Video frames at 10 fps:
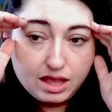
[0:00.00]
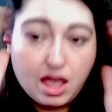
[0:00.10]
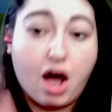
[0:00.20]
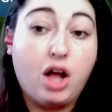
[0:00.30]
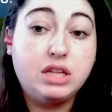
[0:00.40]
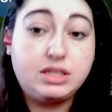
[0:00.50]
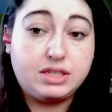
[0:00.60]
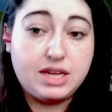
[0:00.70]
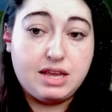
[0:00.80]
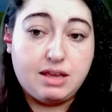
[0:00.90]
On
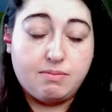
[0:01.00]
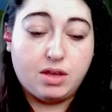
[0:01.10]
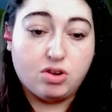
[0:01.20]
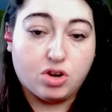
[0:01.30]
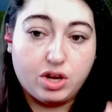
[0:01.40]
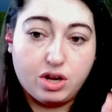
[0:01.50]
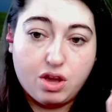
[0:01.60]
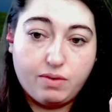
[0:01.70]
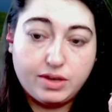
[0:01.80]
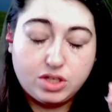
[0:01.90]
Steam, you're going to
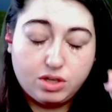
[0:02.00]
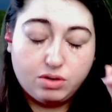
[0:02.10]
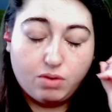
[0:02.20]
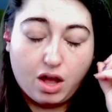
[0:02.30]
go into,